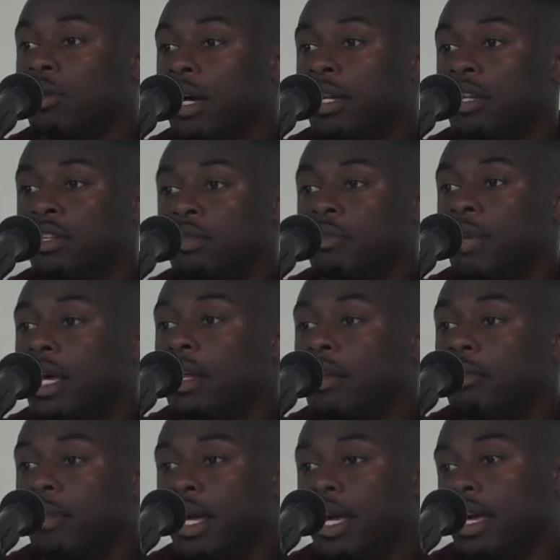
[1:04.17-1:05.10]
route and it was
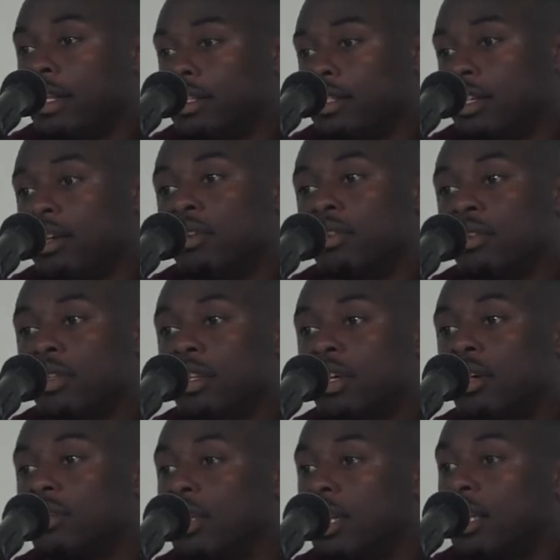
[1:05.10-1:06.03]
man to man. So
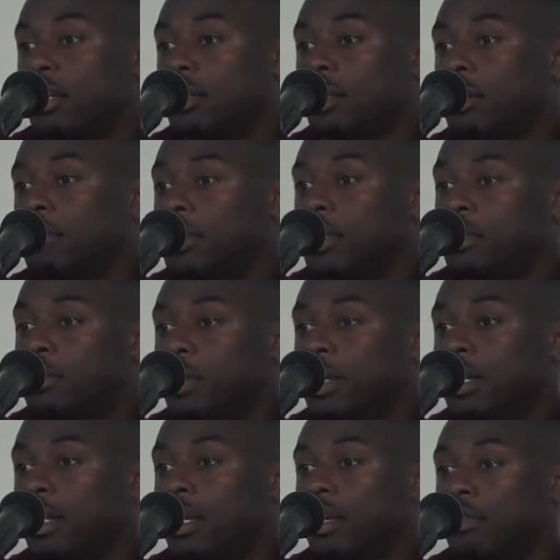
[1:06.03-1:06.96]
Coach Kenny told me this
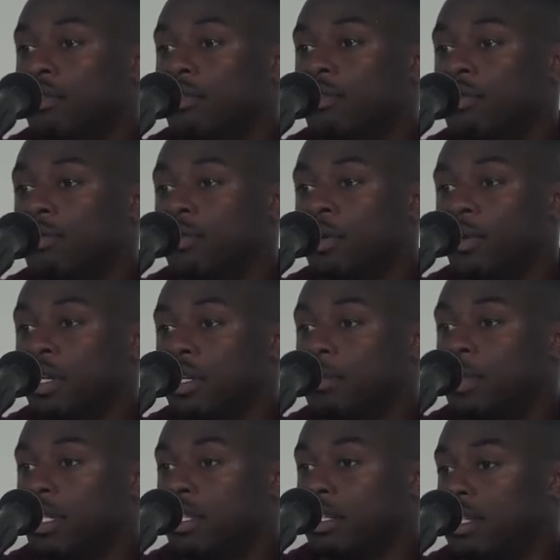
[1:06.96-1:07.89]
week if we wanted
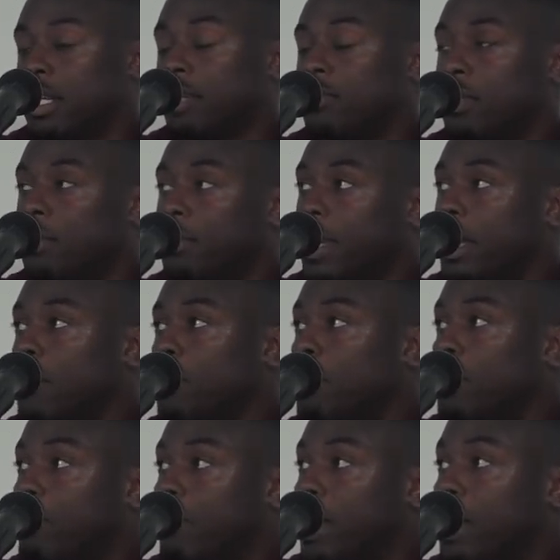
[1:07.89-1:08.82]
to be successful, then we had to win